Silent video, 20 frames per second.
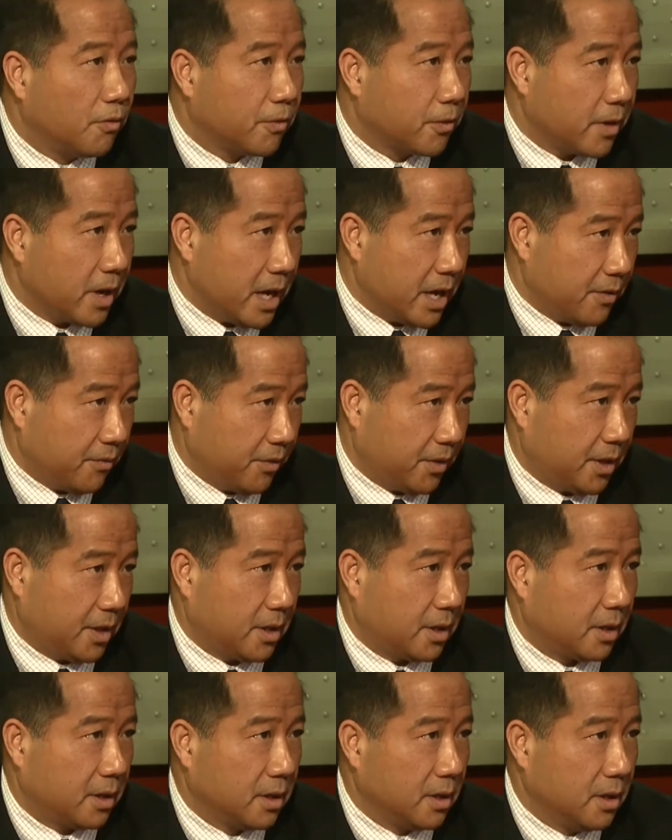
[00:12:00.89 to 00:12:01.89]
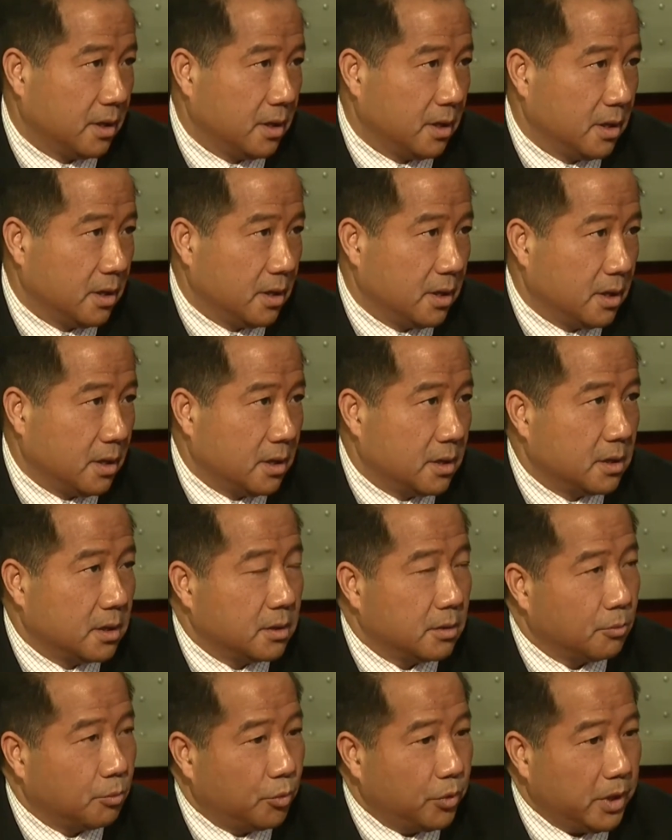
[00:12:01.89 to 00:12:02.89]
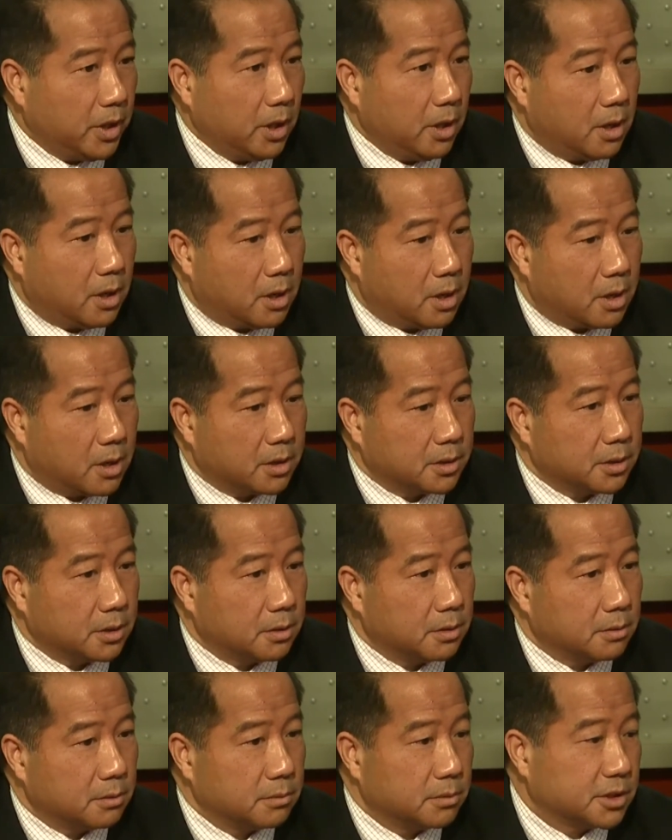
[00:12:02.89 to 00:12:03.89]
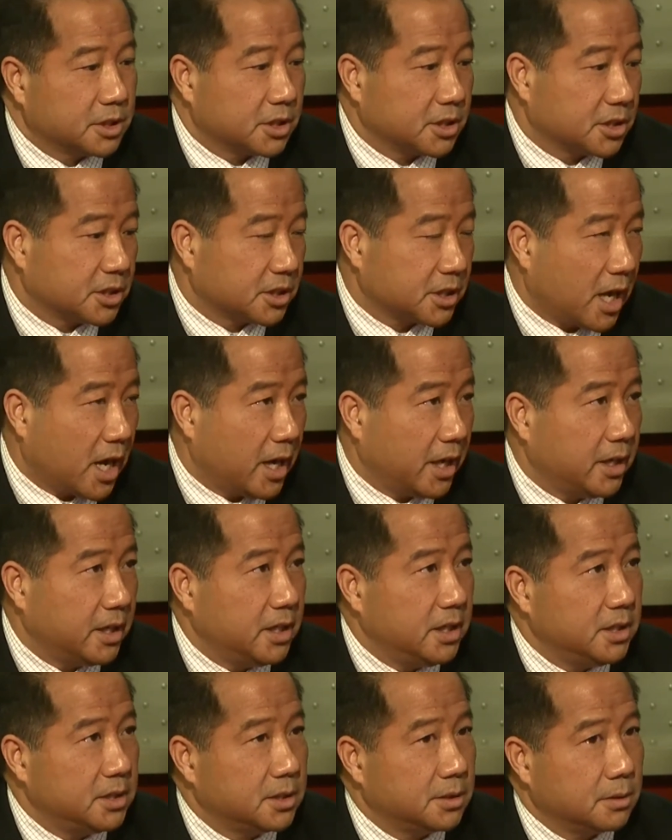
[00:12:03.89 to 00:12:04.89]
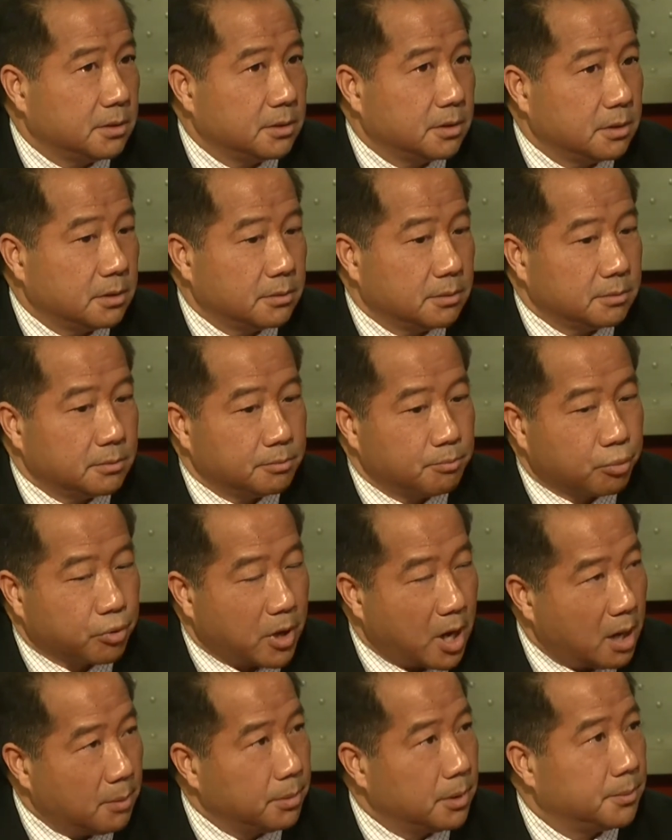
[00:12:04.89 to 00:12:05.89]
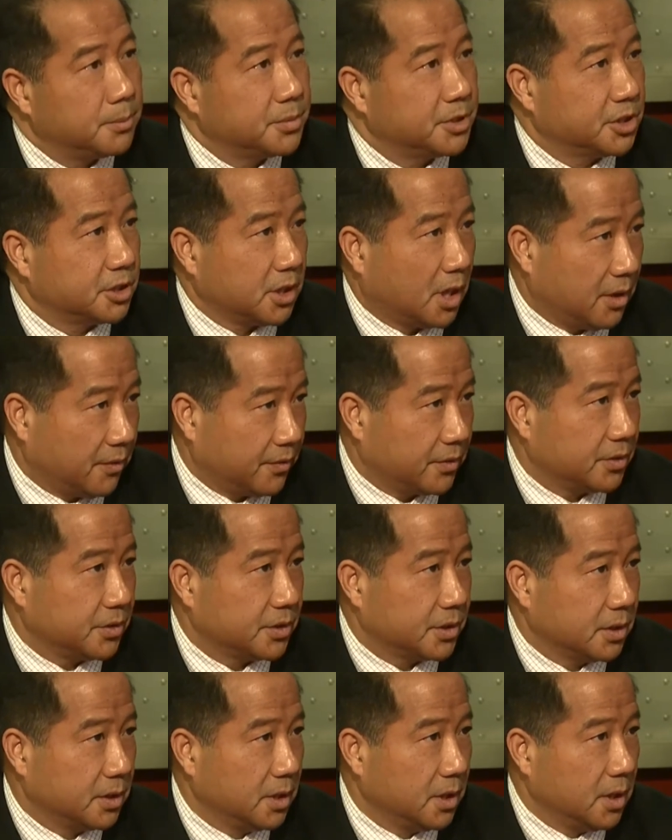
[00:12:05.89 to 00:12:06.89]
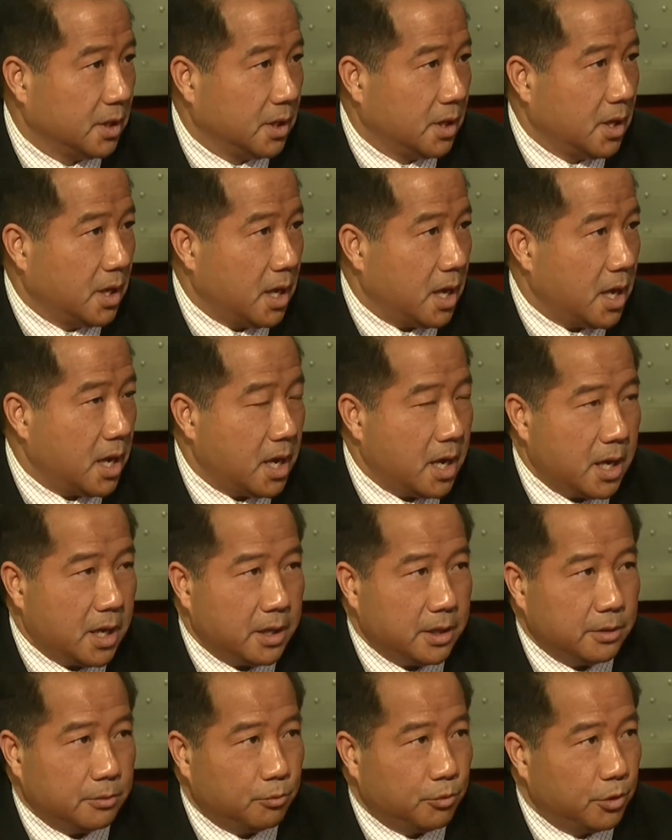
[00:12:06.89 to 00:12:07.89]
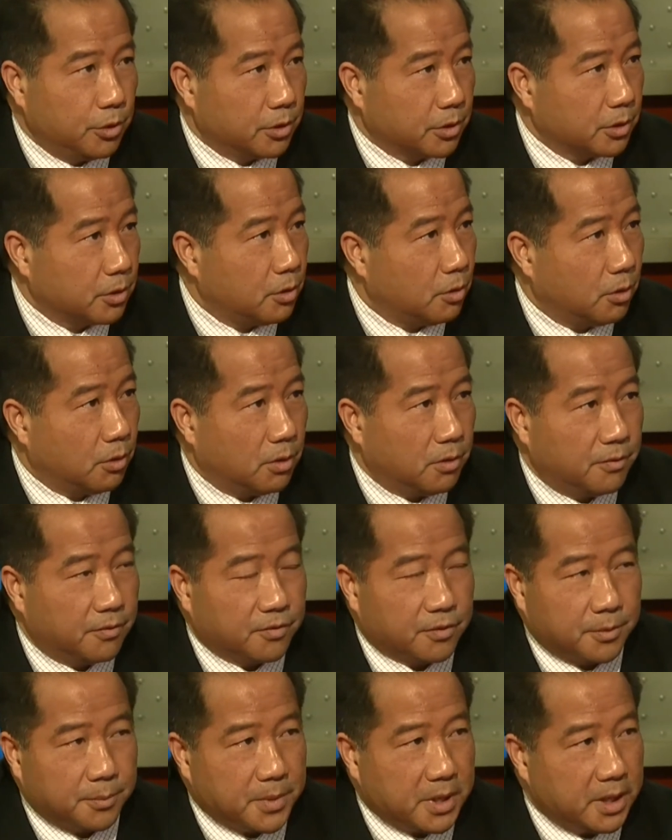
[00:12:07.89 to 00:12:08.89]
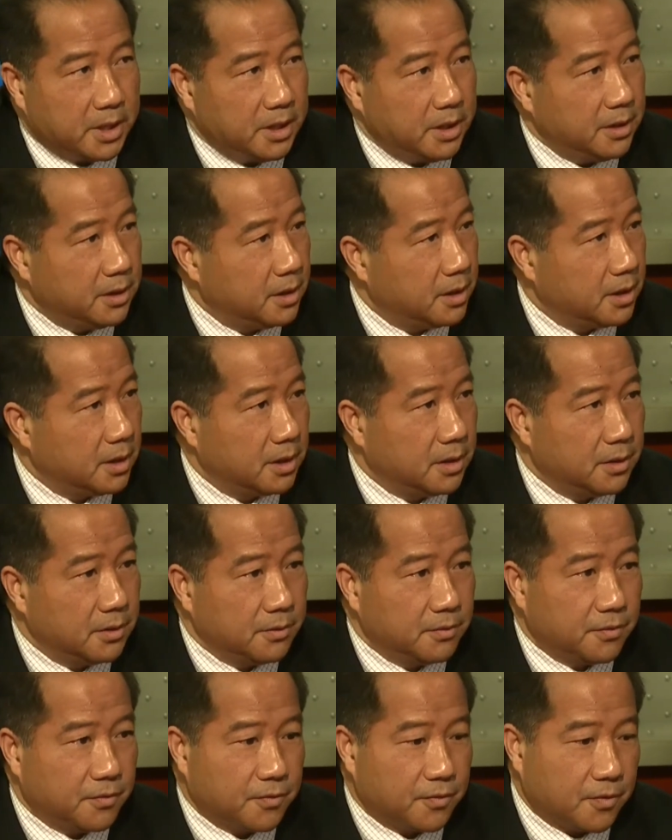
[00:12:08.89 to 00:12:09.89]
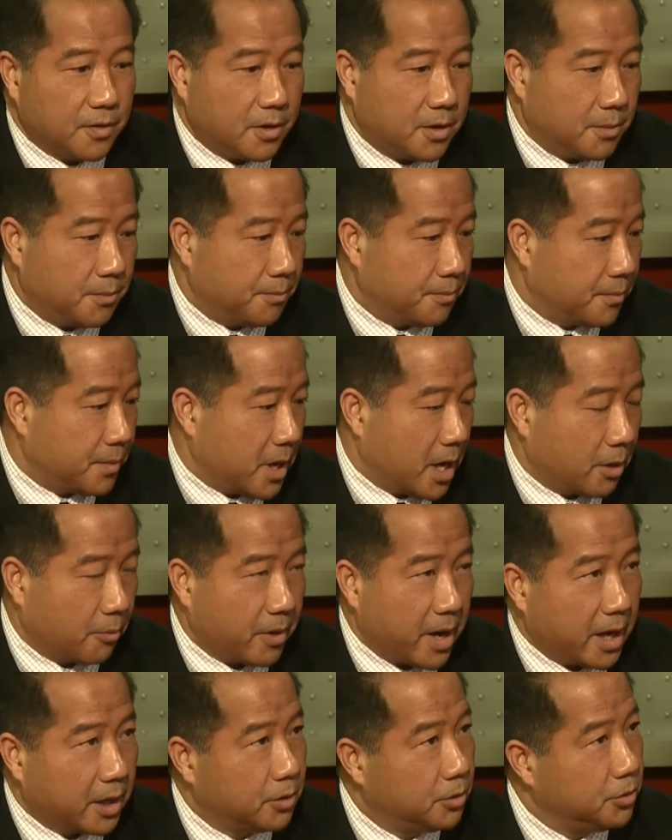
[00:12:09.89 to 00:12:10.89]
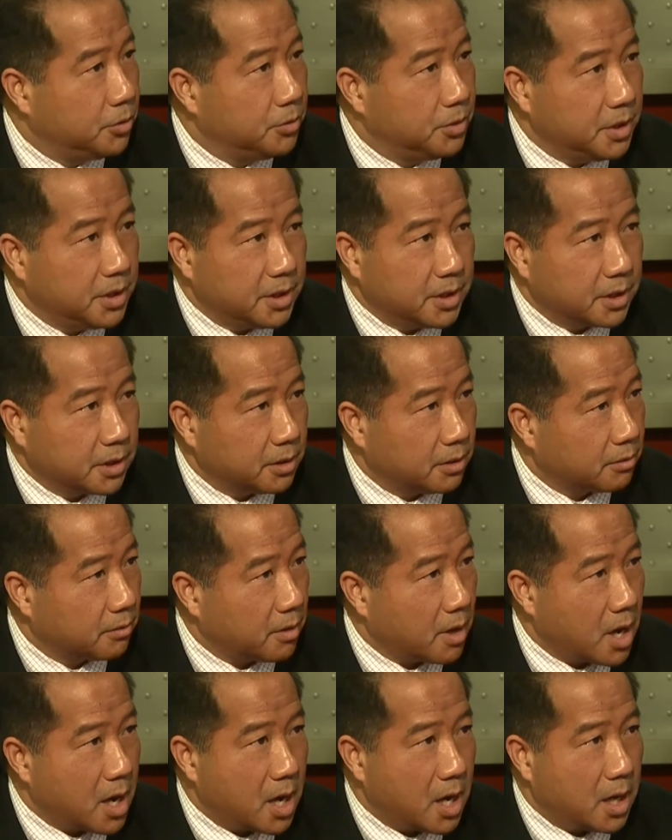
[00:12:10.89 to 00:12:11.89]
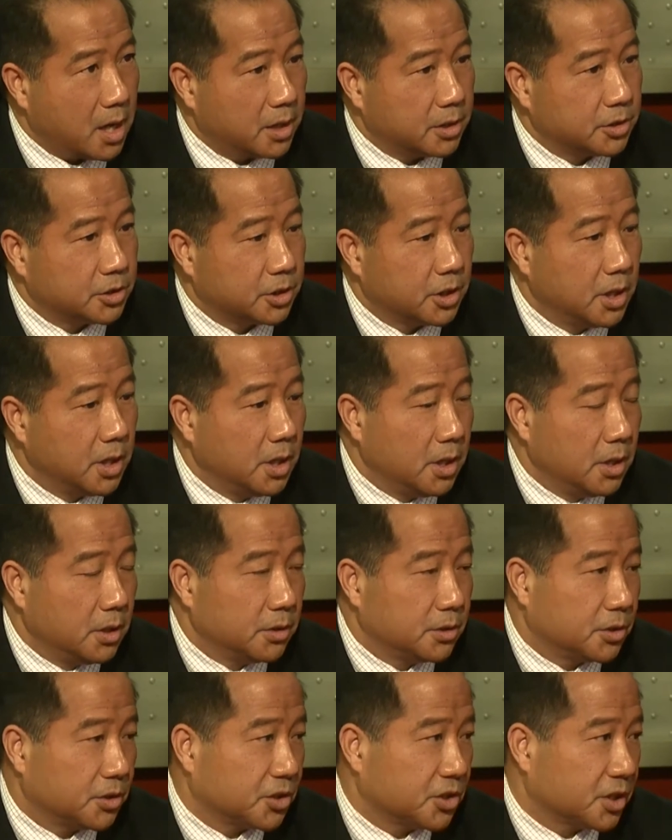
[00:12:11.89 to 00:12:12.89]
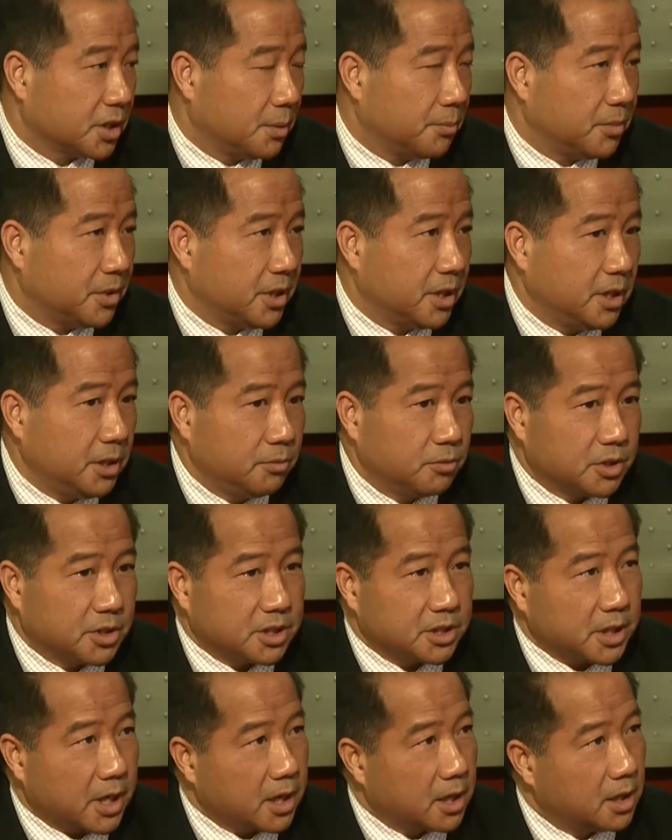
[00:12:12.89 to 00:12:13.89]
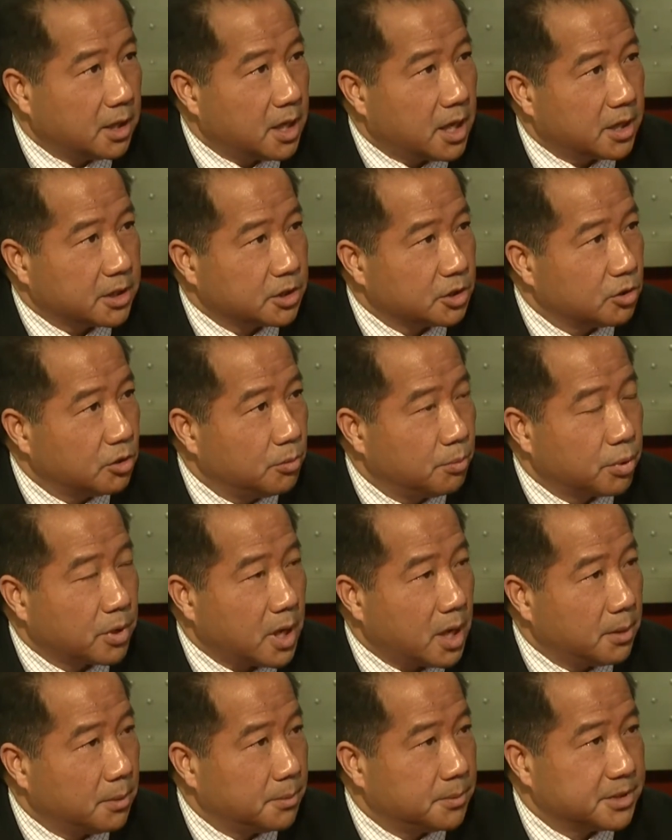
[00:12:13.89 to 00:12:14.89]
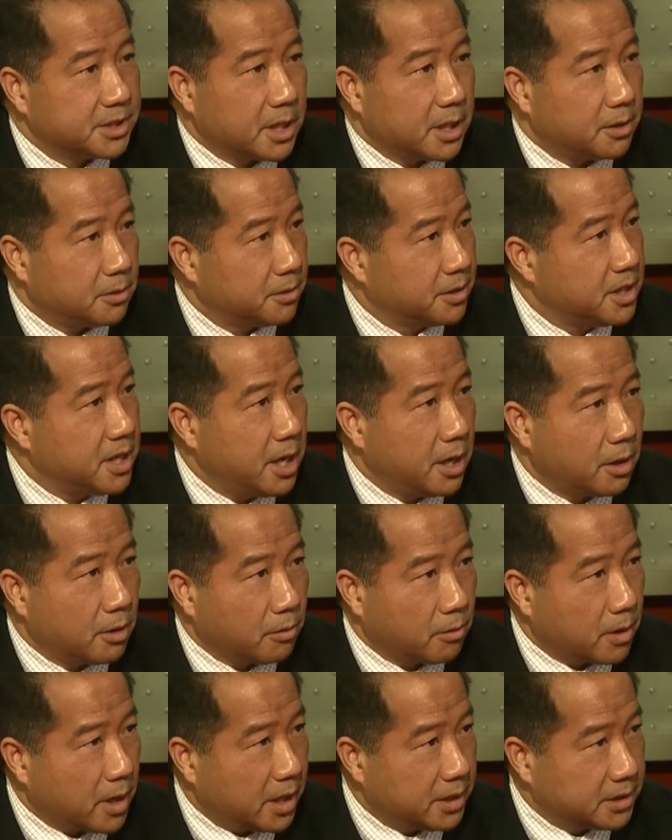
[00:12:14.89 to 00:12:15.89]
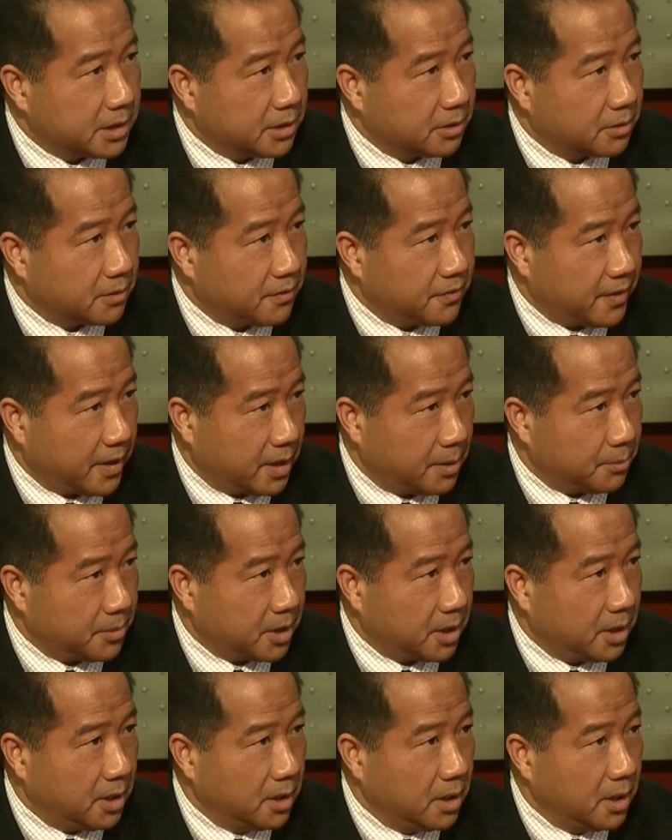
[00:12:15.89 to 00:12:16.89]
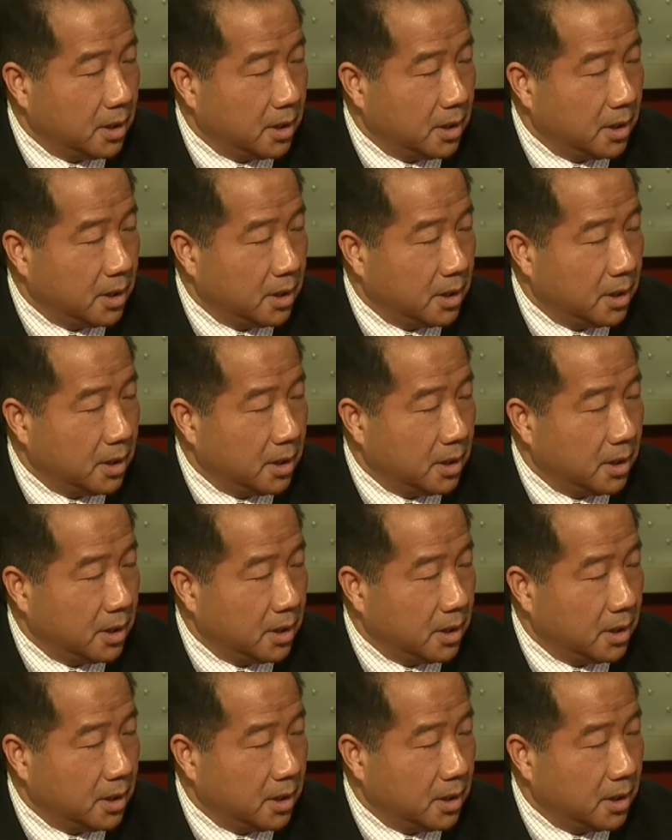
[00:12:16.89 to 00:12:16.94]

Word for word: for everything we are society's problem solvers. And we're called from anything from a raccoon in a garage to somebody with psychological problems that are terrorizing their family.